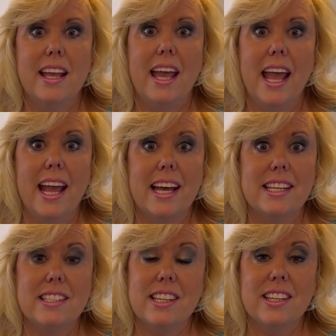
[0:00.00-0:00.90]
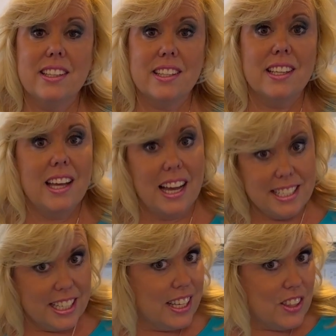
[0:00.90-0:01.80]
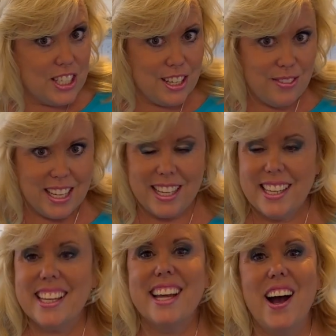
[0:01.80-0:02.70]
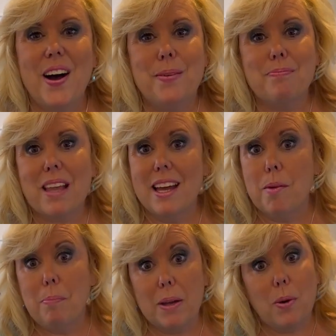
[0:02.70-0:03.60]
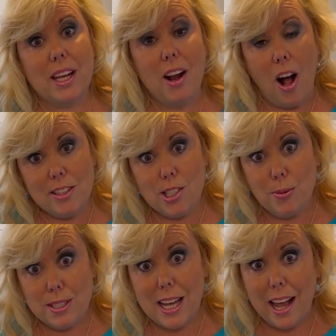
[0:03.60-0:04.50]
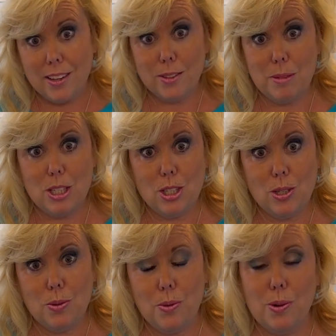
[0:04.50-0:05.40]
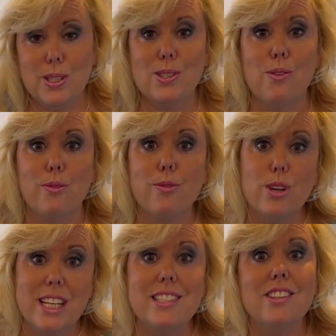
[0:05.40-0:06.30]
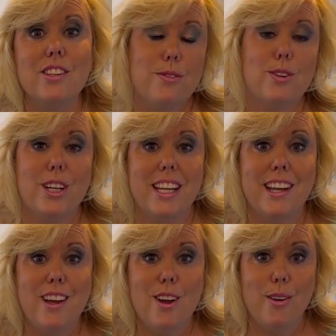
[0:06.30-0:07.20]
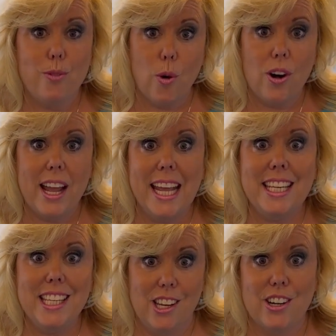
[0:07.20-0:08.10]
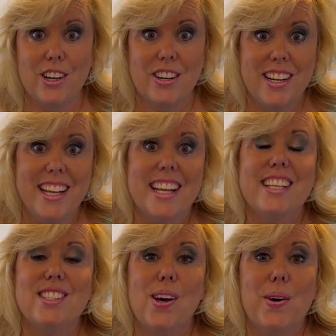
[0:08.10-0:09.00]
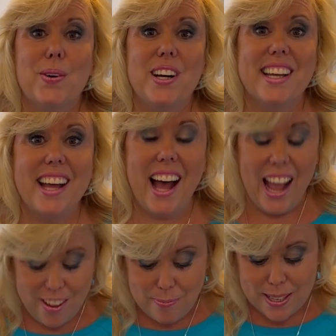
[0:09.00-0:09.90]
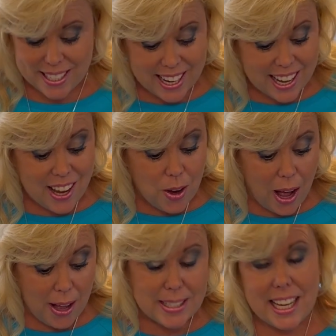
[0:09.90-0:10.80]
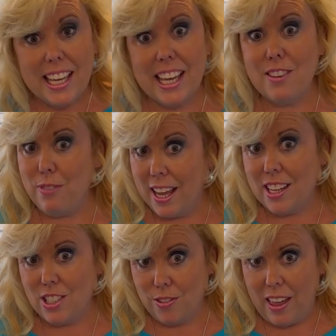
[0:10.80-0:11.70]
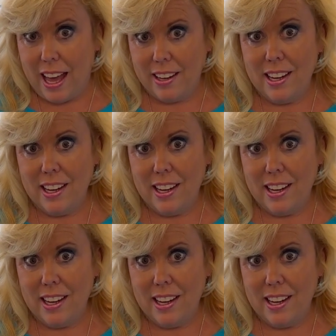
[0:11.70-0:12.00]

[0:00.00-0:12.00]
And I did get the TV, but what it also entitled me to was free delivery for a year. So I have been taking advantage of that.